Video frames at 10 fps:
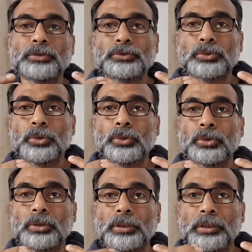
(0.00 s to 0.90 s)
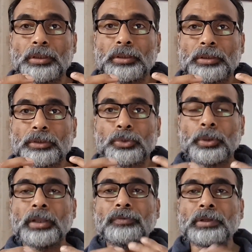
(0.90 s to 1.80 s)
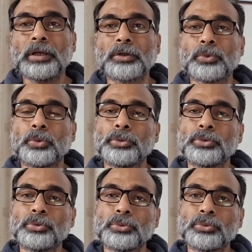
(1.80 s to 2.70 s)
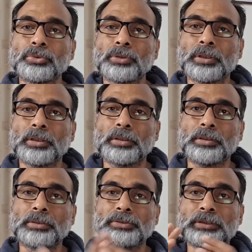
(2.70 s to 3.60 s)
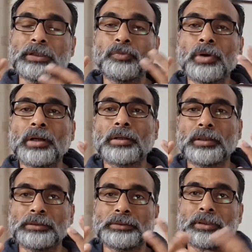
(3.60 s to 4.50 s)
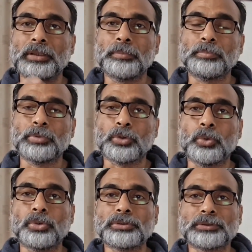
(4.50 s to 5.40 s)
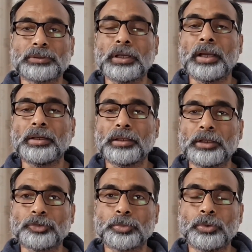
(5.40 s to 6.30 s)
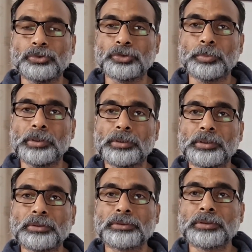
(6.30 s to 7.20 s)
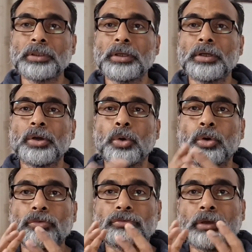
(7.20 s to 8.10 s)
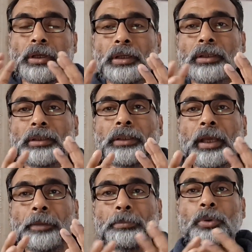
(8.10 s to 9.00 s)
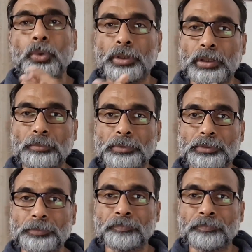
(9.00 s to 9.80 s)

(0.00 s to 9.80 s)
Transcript: So today we are going to see what is the roles and the responsibilities of a game programmer.